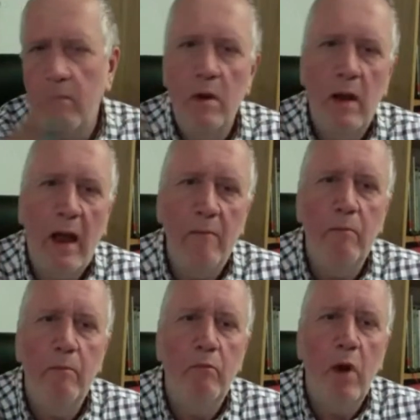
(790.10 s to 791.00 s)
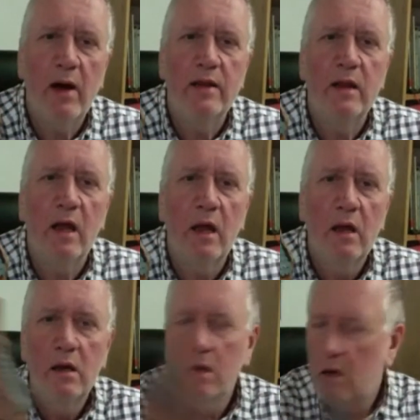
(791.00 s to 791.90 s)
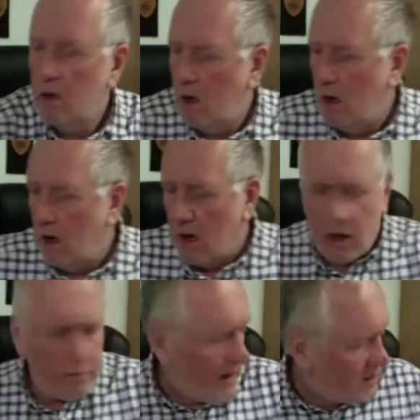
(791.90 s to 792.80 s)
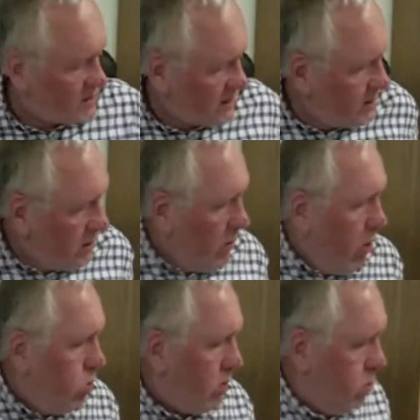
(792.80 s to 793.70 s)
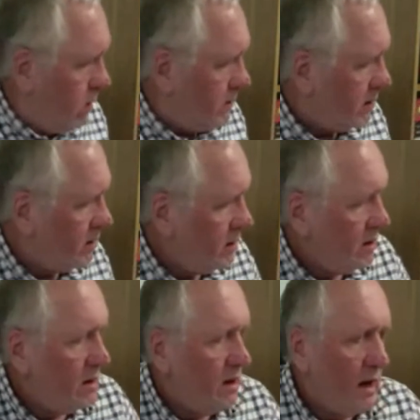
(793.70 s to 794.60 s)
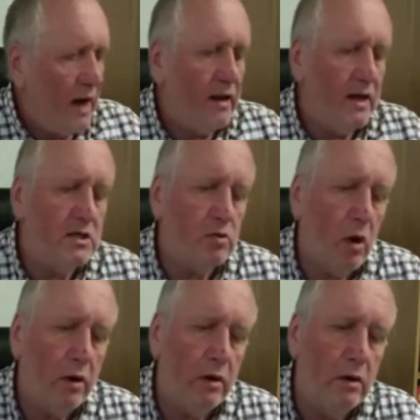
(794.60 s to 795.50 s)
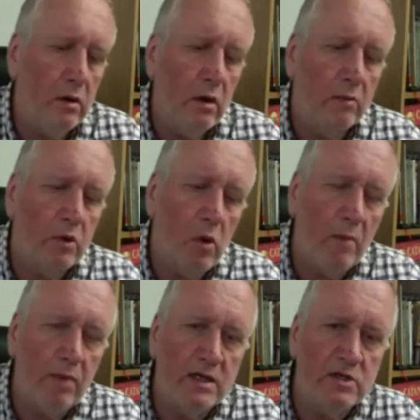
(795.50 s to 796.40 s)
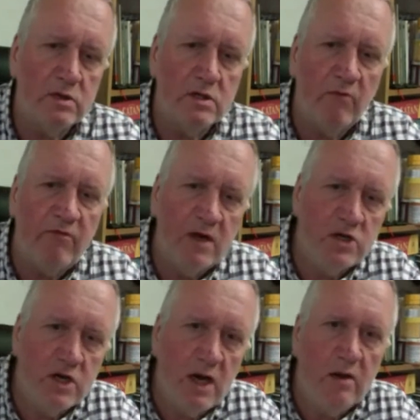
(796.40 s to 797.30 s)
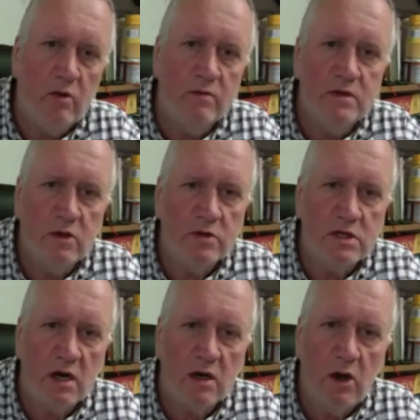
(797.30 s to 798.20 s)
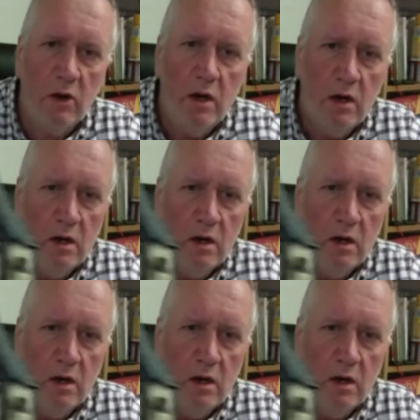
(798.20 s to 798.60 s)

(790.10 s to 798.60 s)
wrote about in the Loud magazine. And this one, I'm quite pleased with. It's not finished yet, and the roof's not stuck on.